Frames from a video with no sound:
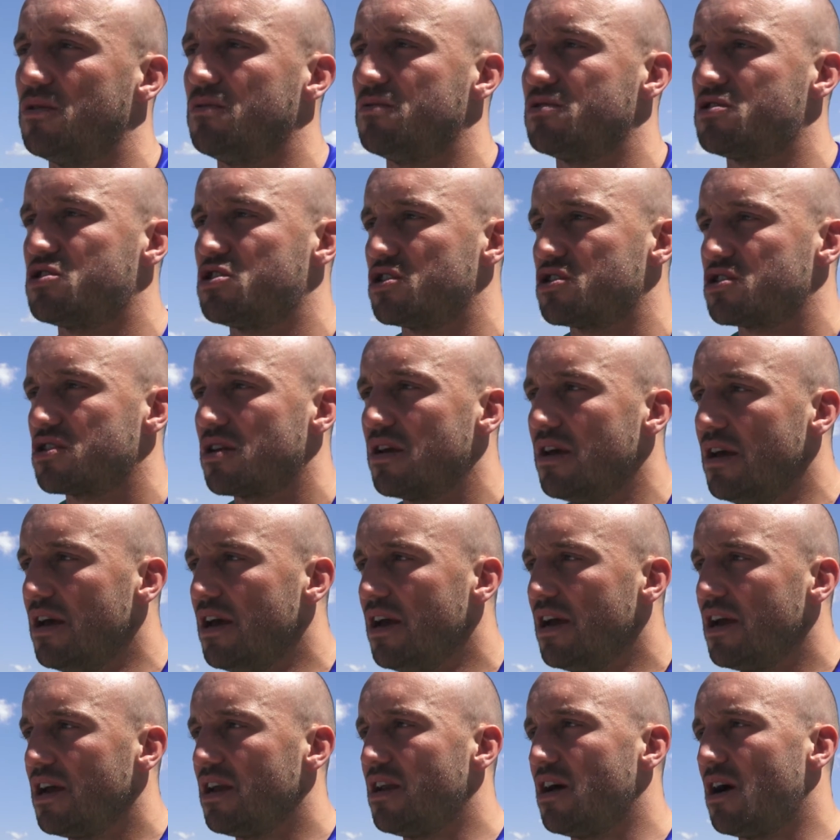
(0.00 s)
It was just,
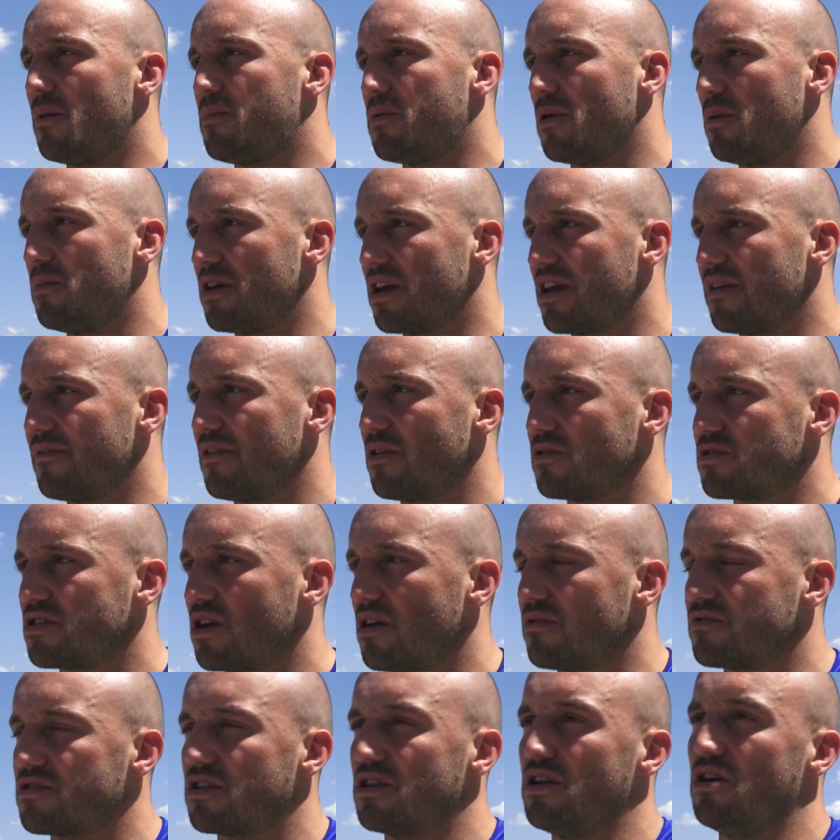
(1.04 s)
probably give
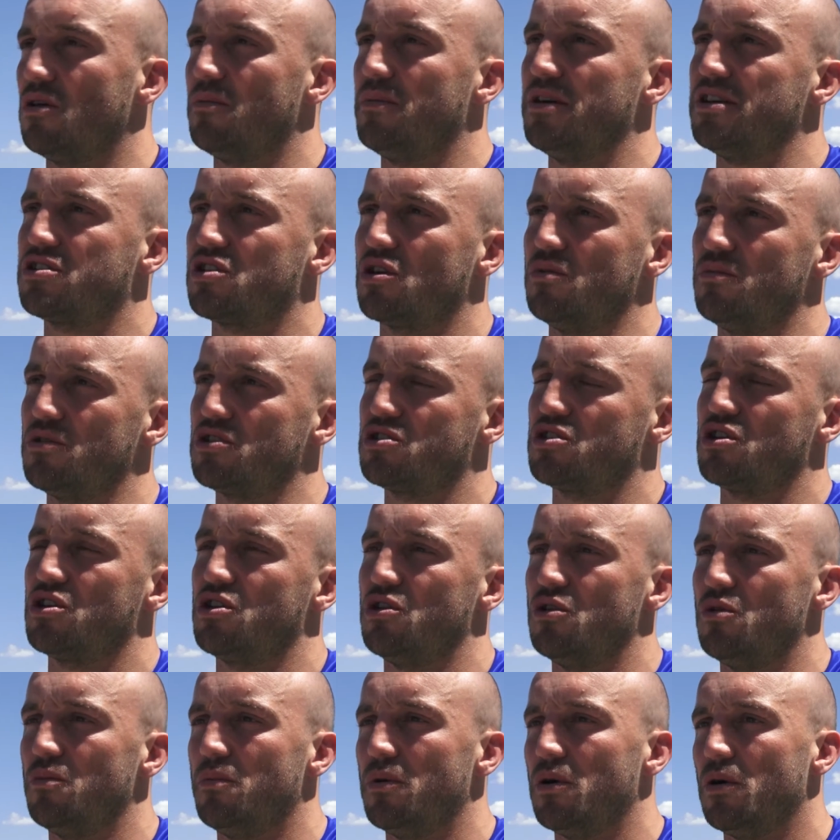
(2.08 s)
ourselves a little bit too much to
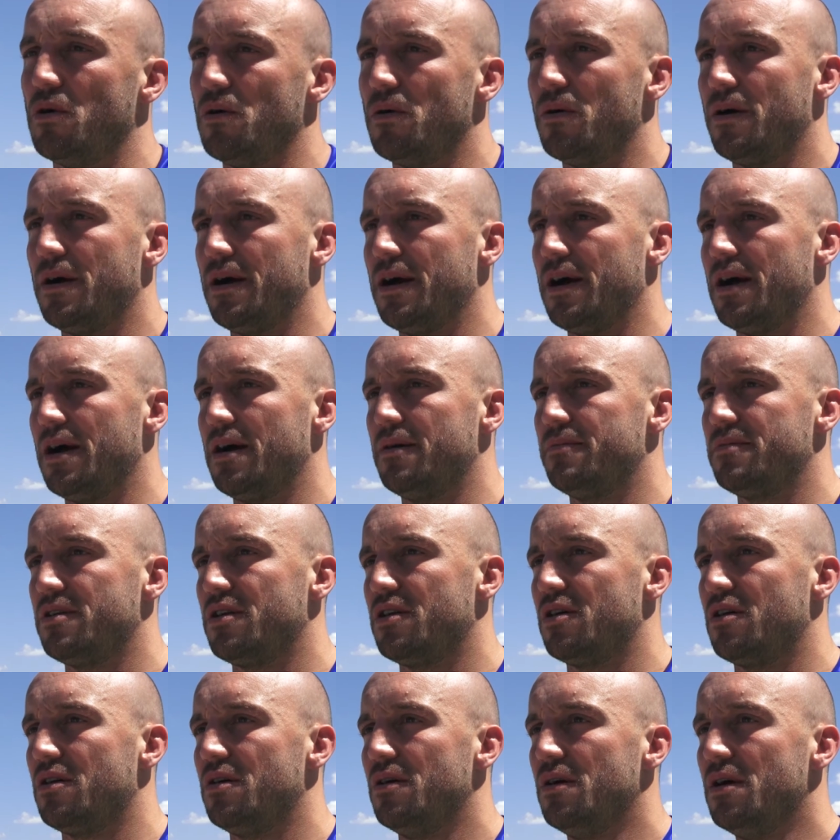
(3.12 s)
do, but
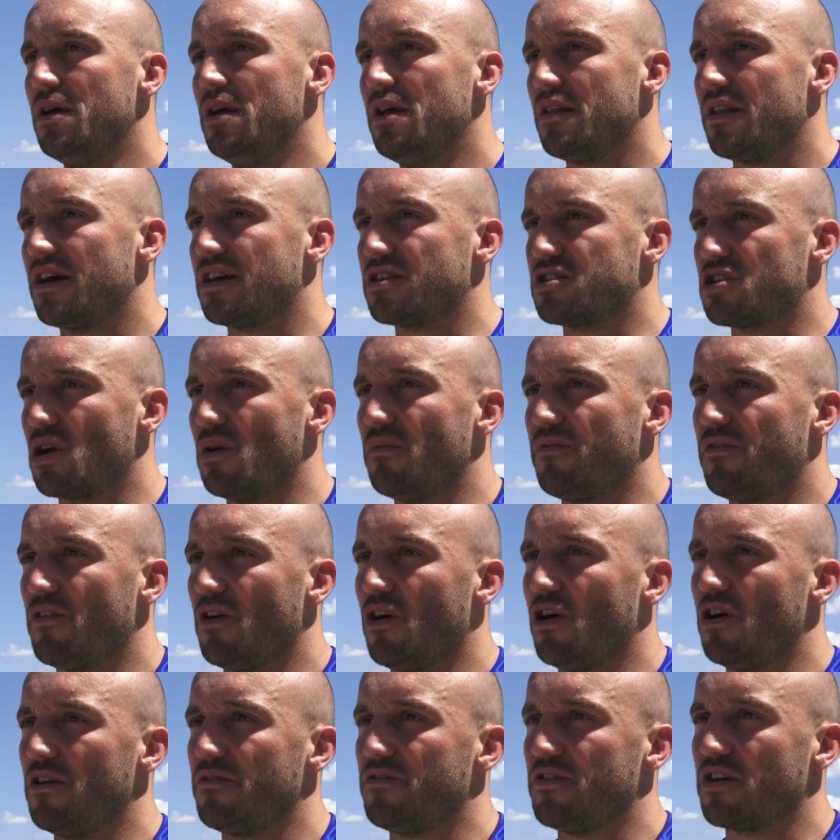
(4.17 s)
that top
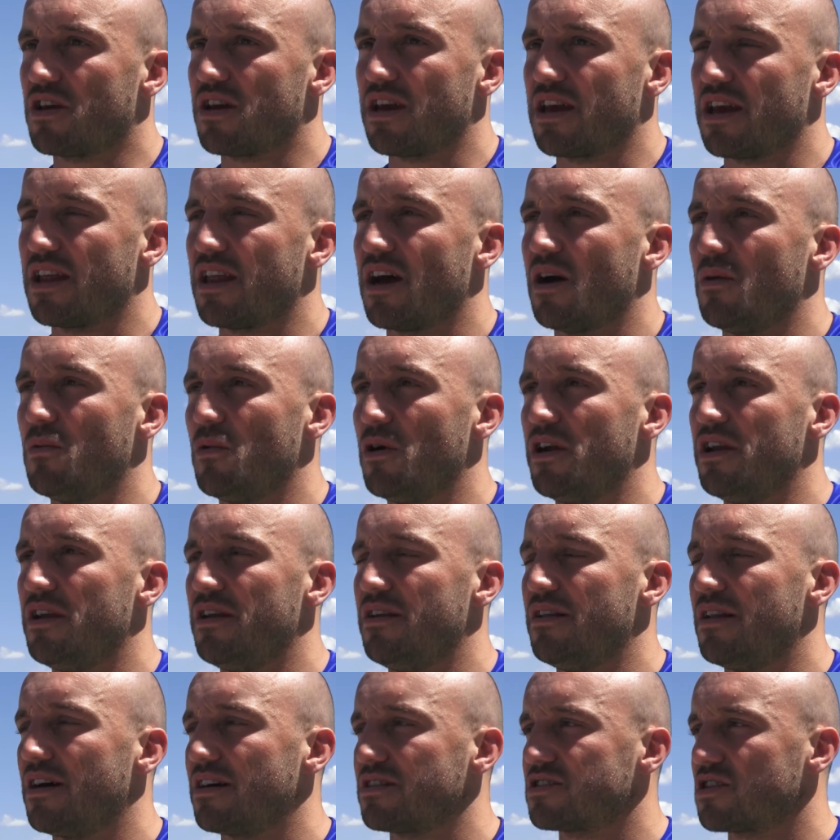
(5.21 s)
4, if you can get that win
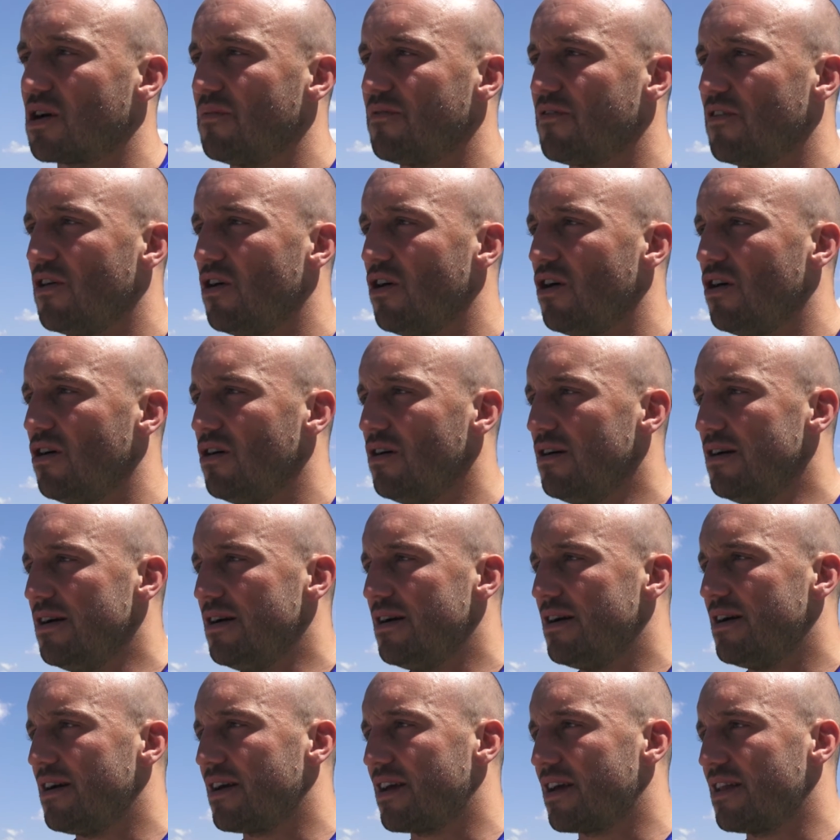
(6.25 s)
in that top 4
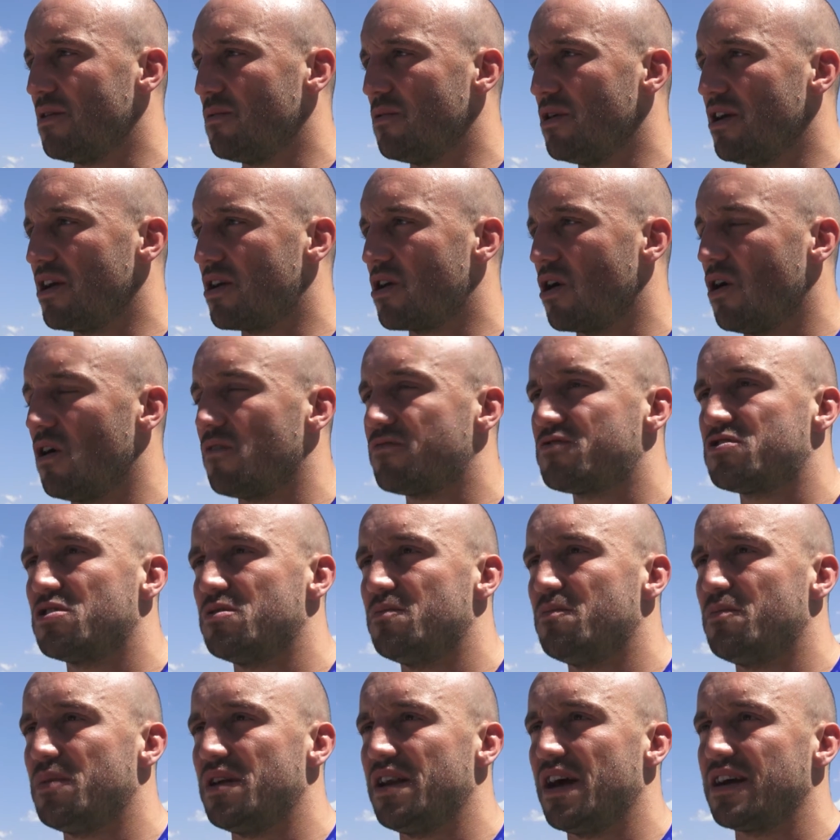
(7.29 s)
and get the week off to
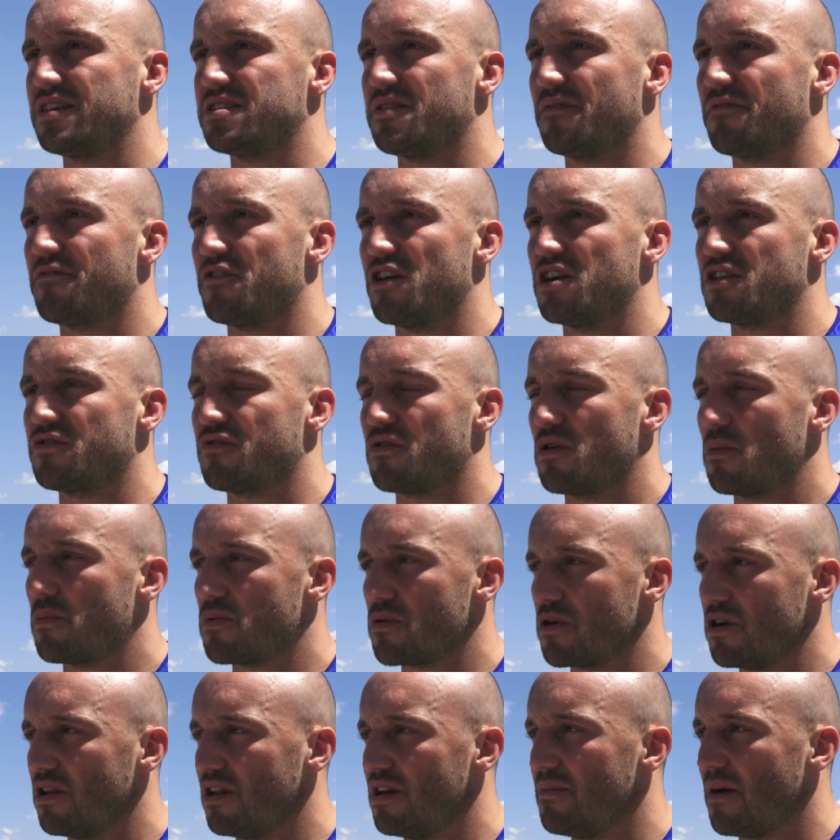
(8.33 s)
be nice and fresh for a
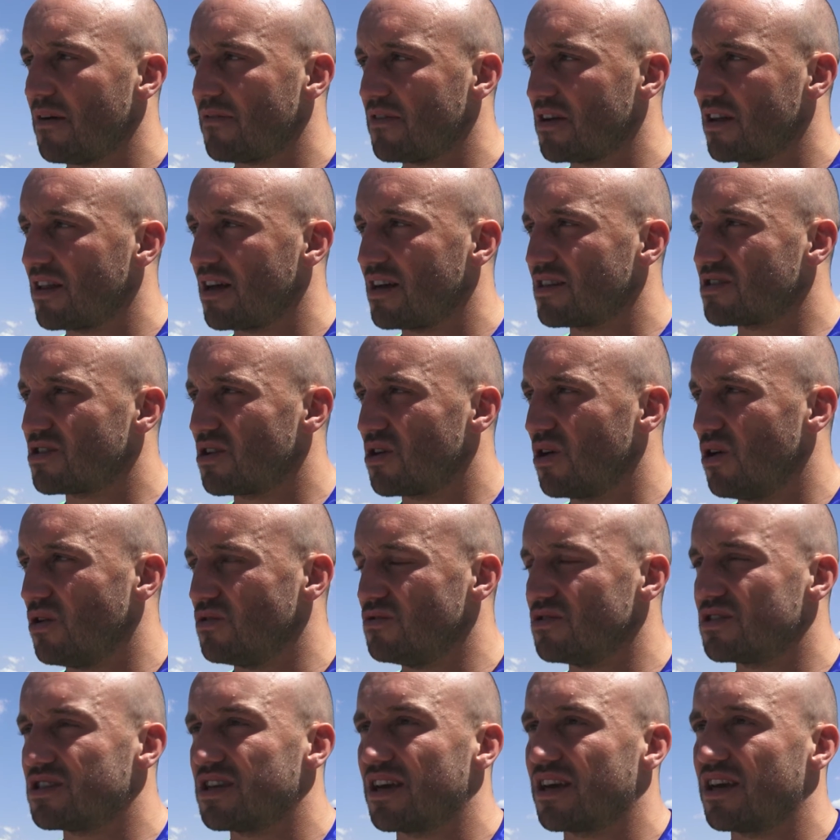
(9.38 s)
prelim, I think that's the
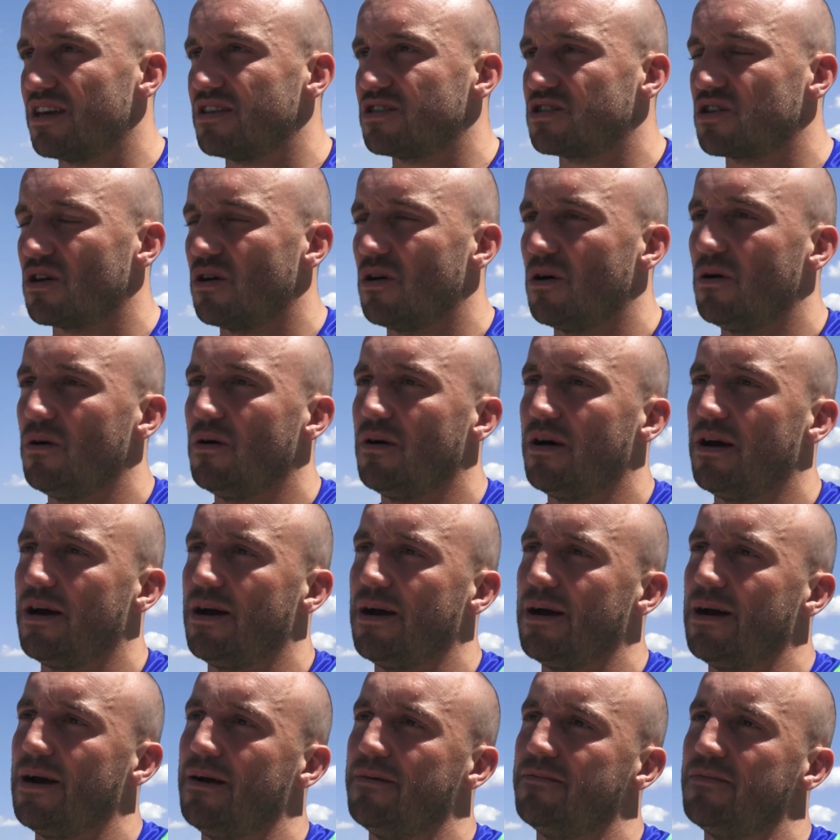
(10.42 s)
golden ticket. So
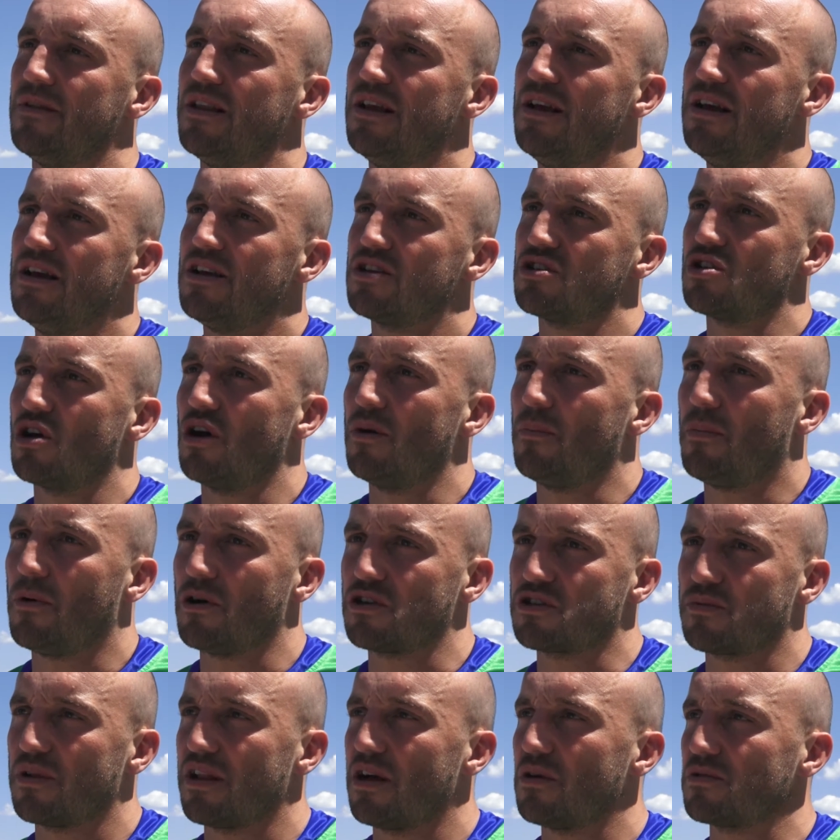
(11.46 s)
it's not
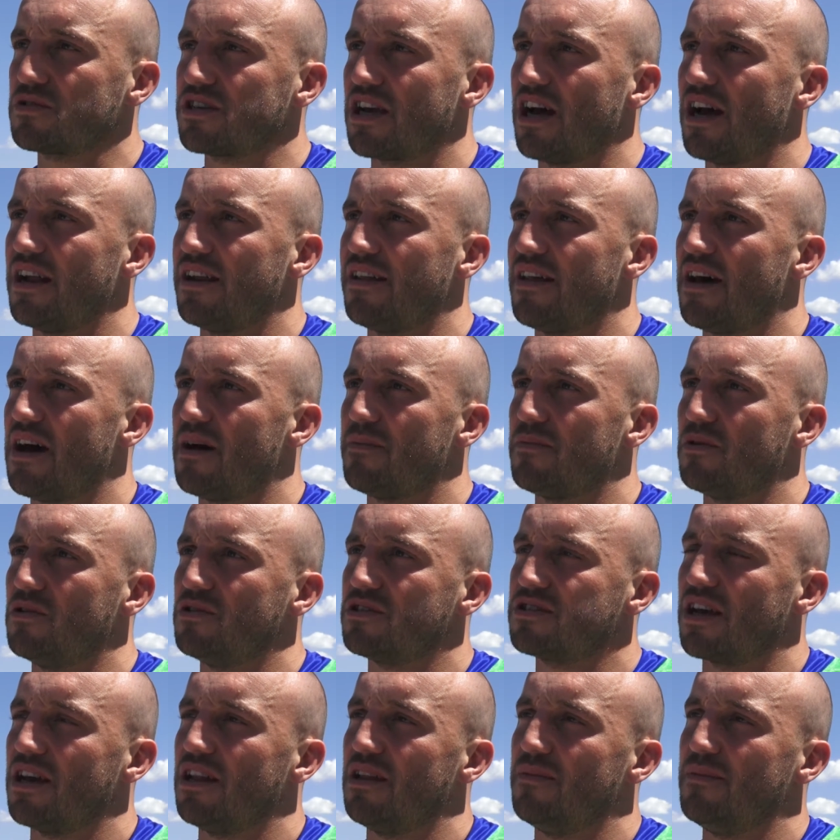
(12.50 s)
impossible outside of that, but it
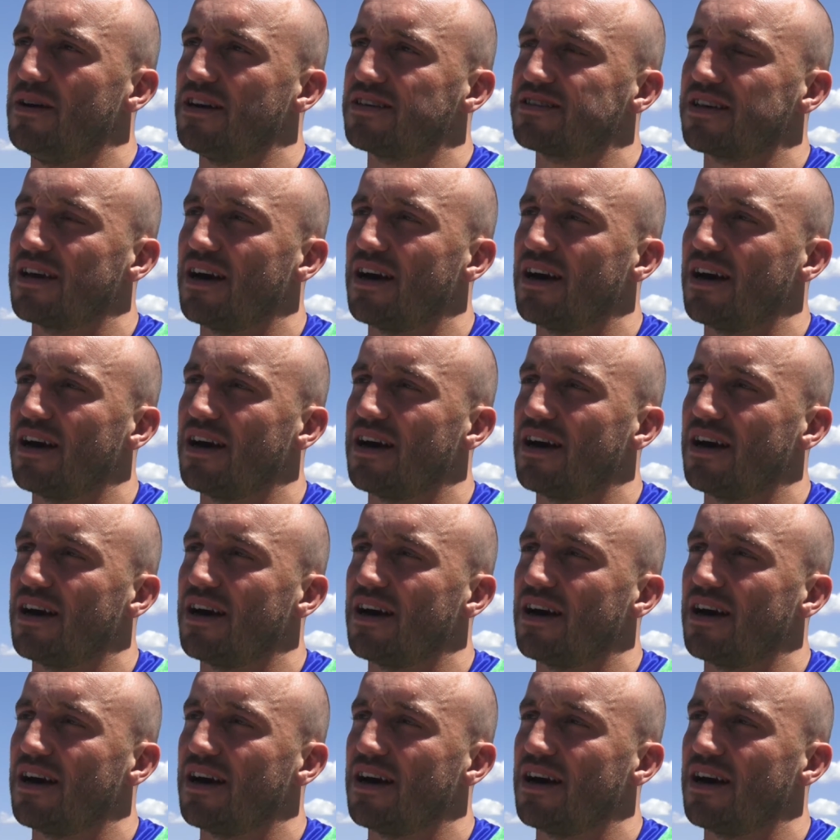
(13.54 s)
certainly makes